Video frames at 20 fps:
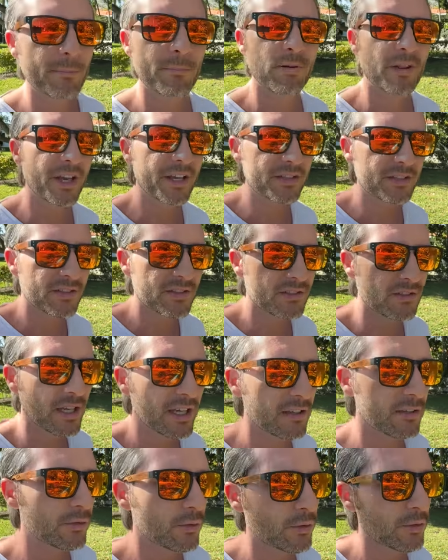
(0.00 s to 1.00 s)
places
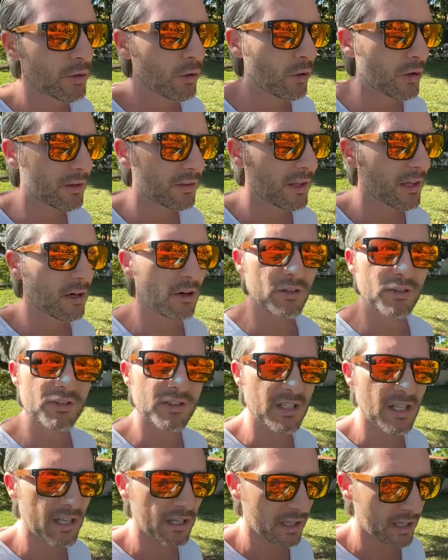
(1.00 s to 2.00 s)
like New York that are
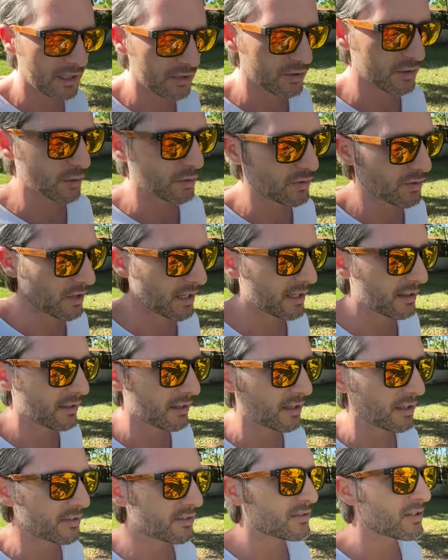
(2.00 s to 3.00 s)
seeing issues like
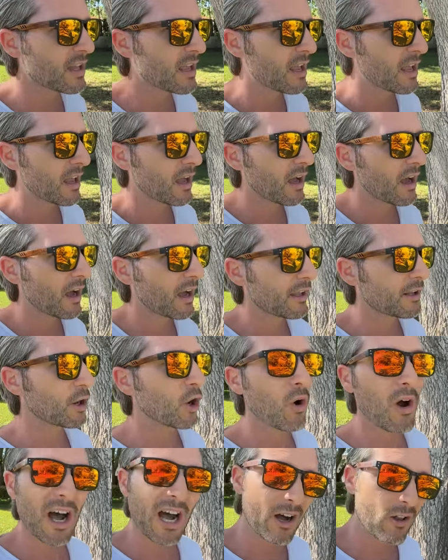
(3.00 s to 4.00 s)
this, you
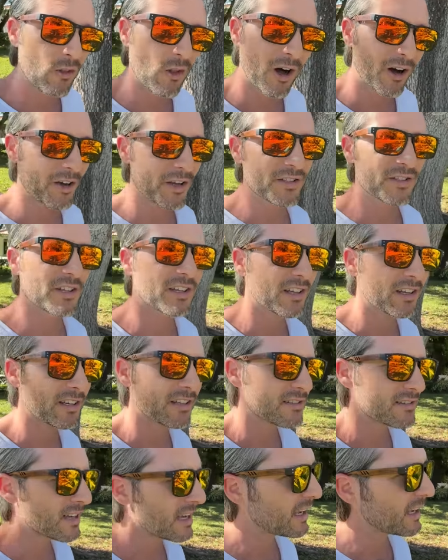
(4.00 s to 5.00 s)
know, how long is it gonna
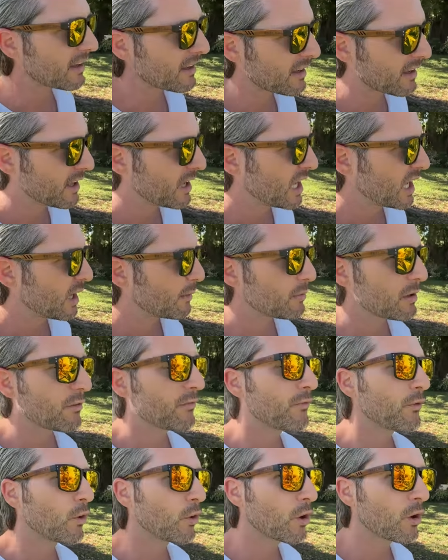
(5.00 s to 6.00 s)
take
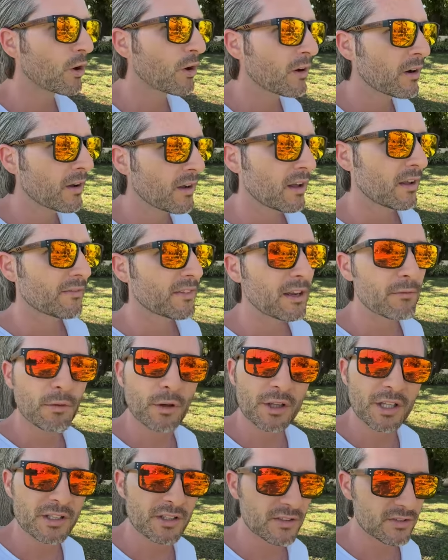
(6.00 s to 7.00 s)
before they
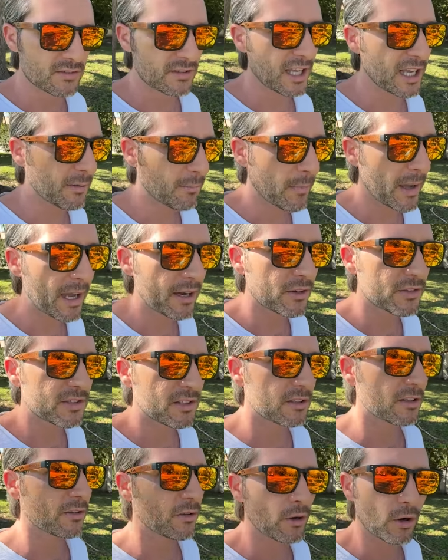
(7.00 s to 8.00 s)
really just take matters
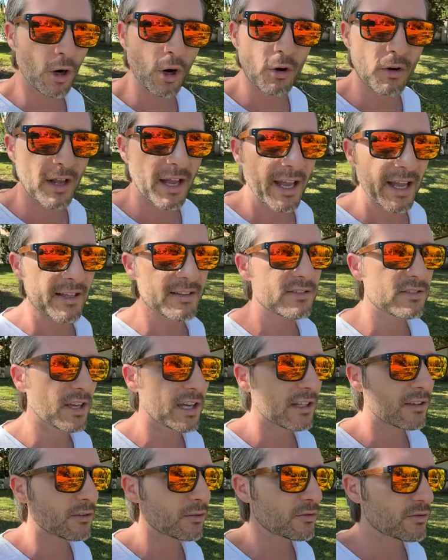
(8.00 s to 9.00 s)
into their own hands,
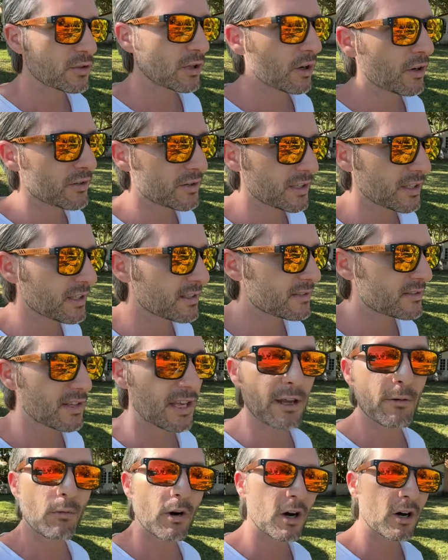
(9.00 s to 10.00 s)
like New Jersey, and
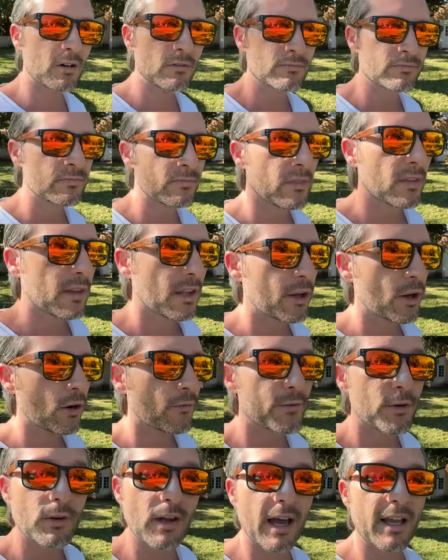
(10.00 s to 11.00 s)
say, well, you know,
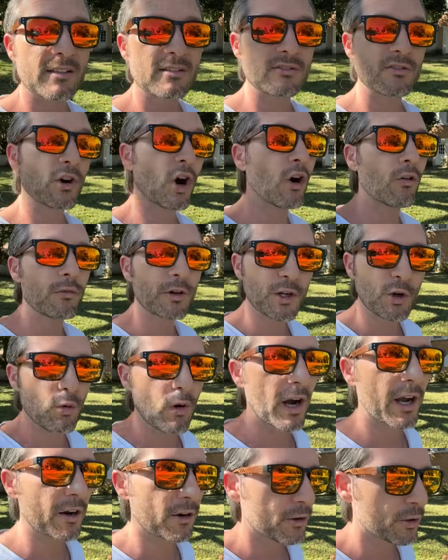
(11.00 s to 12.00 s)
if you guys don't
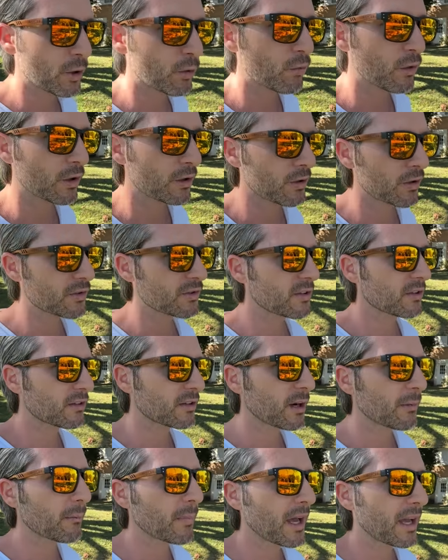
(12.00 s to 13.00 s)
require your workers to
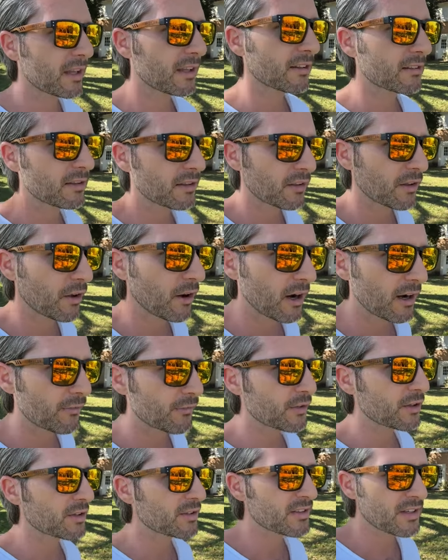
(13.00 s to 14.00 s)
come back into the
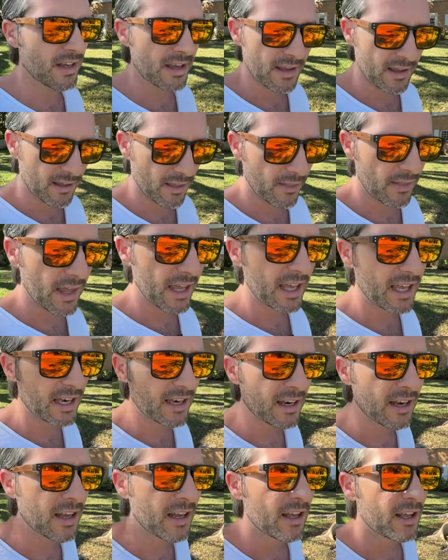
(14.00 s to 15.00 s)
office,
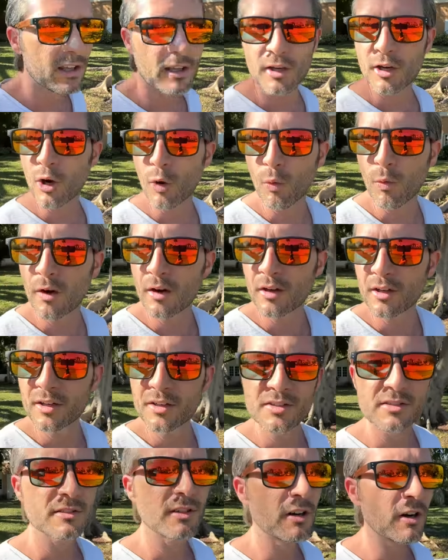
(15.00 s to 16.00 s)
then, you know, we're gonna
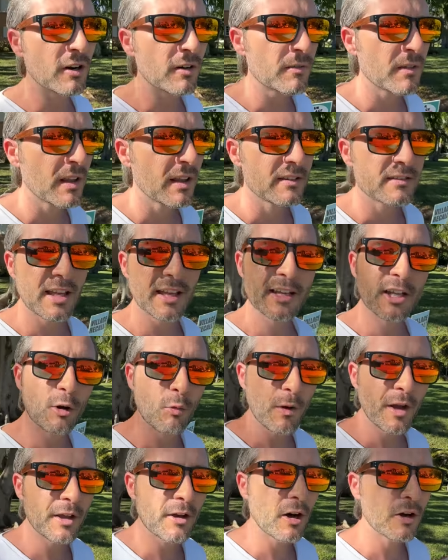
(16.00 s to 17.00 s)
start taking
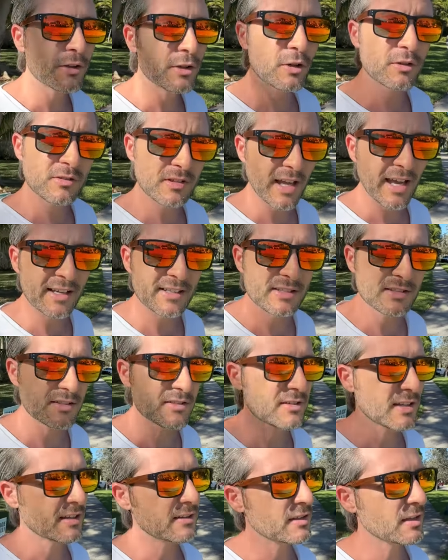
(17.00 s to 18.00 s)
away all your tax
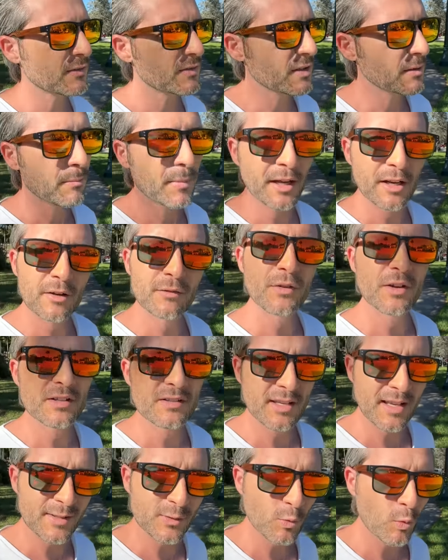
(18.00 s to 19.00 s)
incentives and benefits as